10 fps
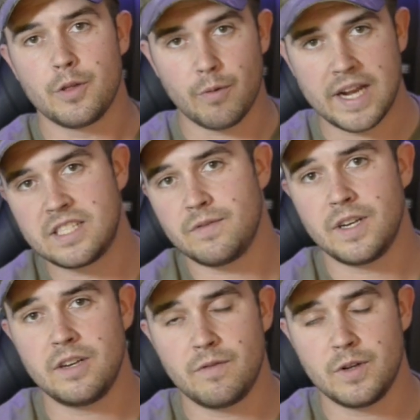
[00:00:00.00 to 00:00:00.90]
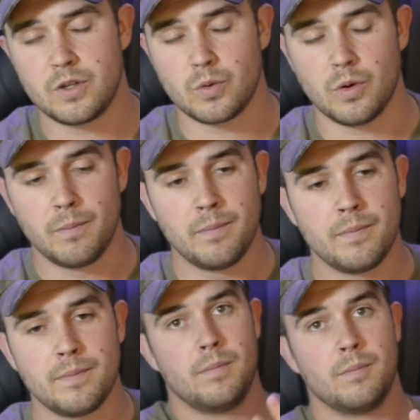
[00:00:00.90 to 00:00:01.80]
the rights of an individual.
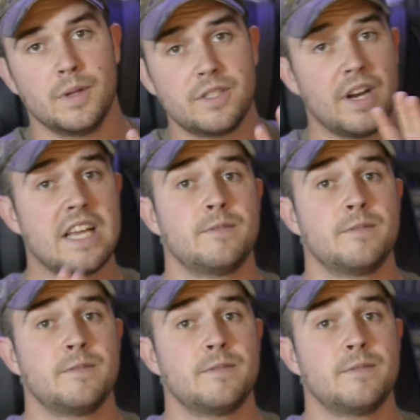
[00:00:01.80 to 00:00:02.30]
Blizzard